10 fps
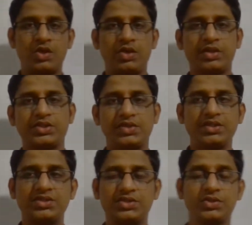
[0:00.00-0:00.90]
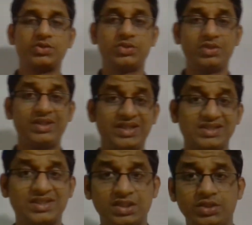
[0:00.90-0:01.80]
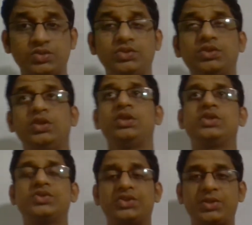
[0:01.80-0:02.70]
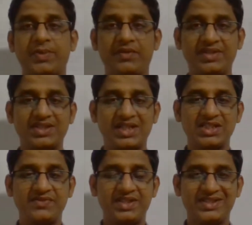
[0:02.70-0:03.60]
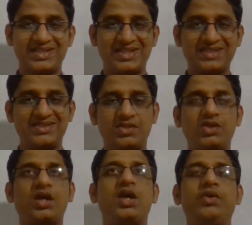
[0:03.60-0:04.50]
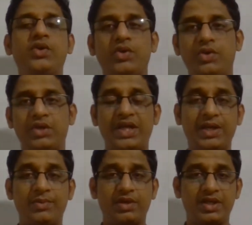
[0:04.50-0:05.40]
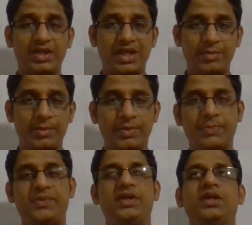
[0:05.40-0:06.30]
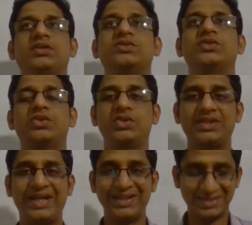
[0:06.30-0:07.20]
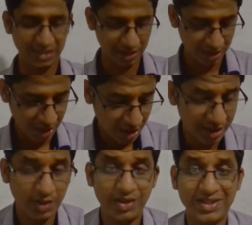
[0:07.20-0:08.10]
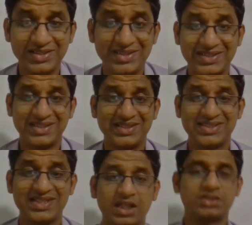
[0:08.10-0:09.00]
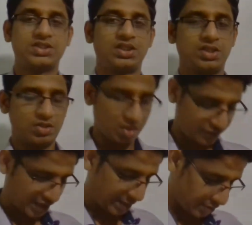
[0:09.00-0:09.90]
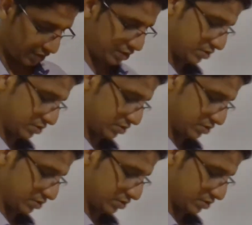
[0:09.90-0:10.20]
Okay students, so let us continue. So in the previous class we discussed how diborane can be prepared. So that is done. Now let us discuss the structure of diborane.